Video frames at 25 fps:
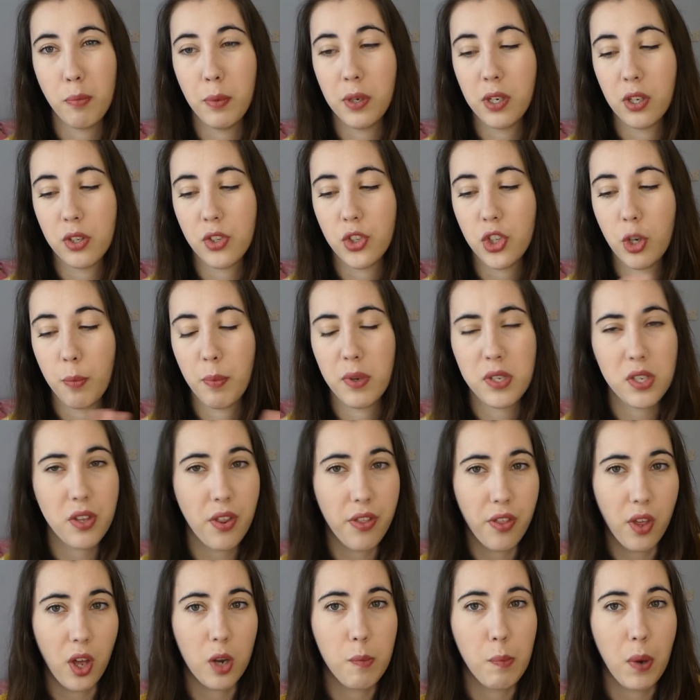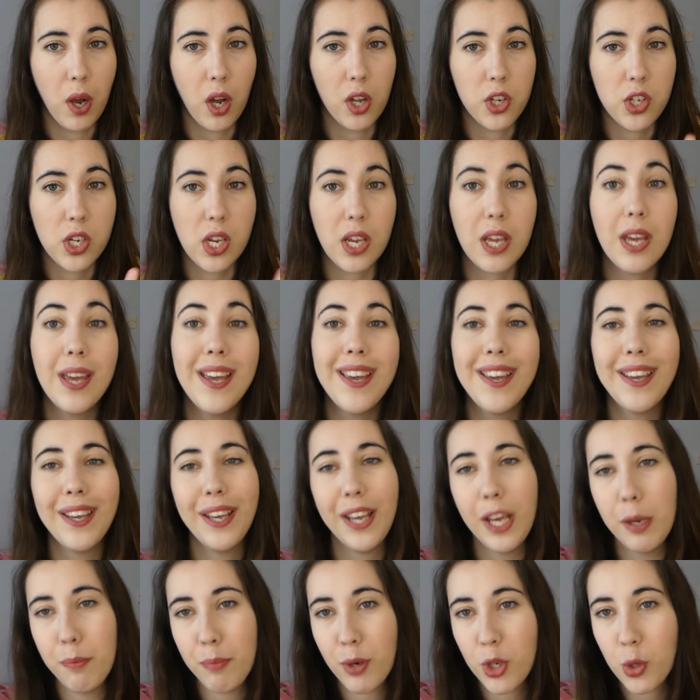because Chip is the third party
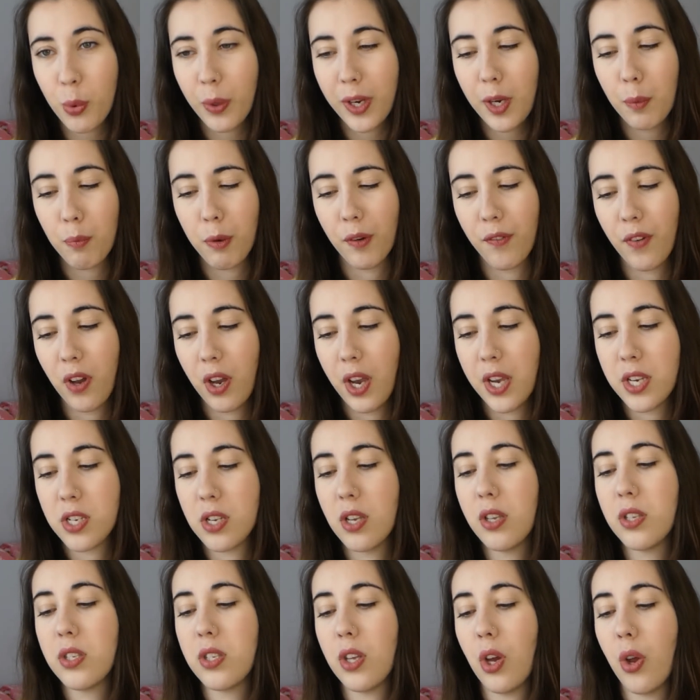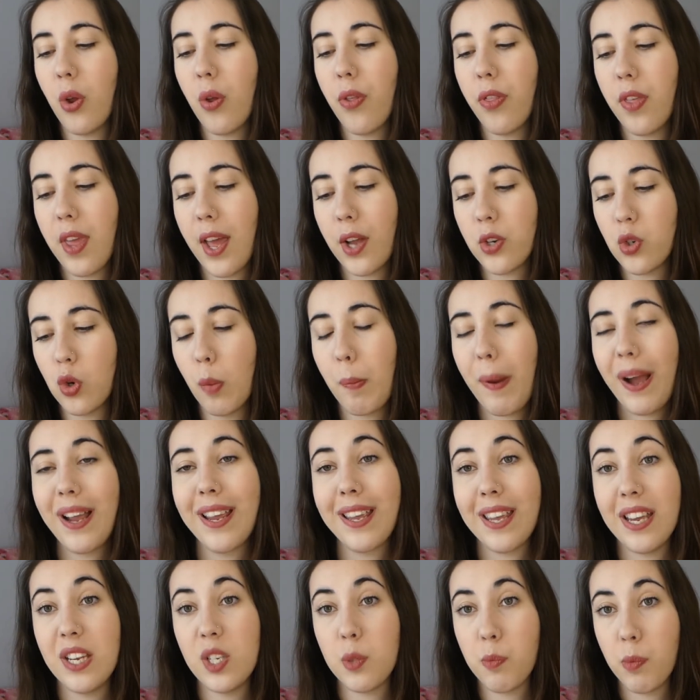in between provider, so the actual
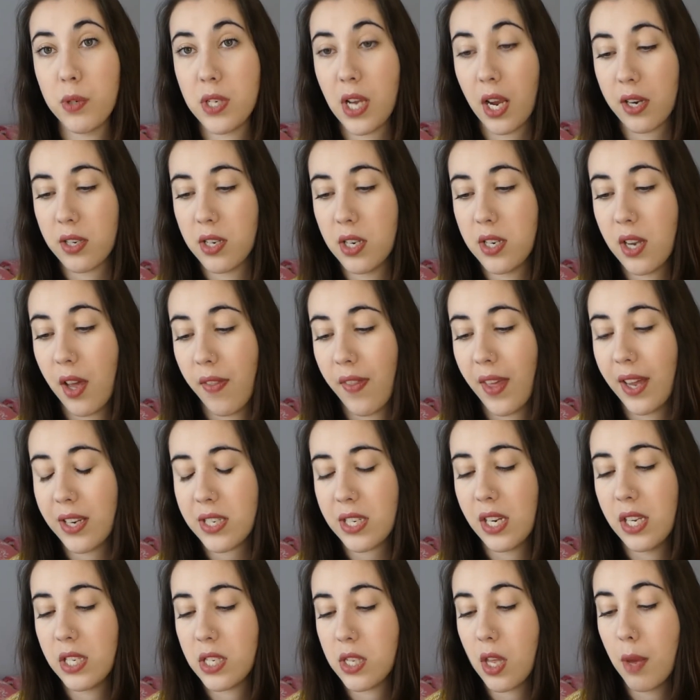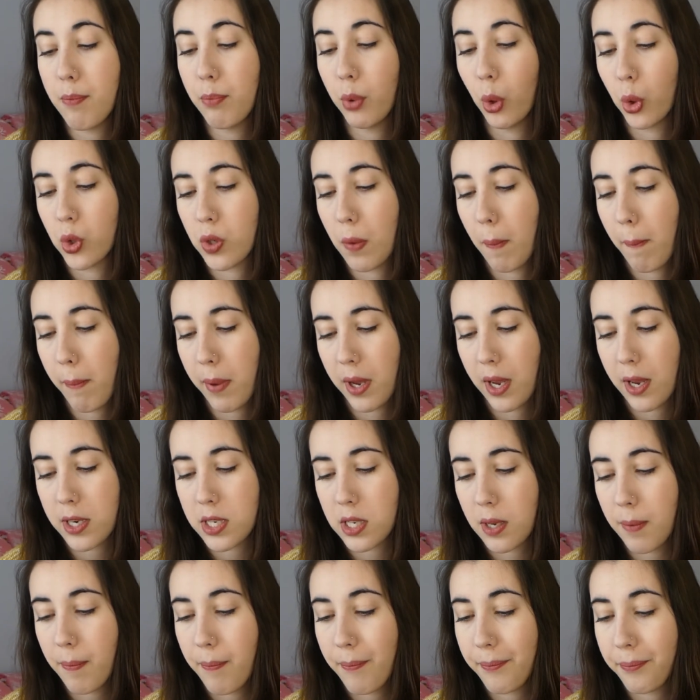bank is protected, and that is the important bit.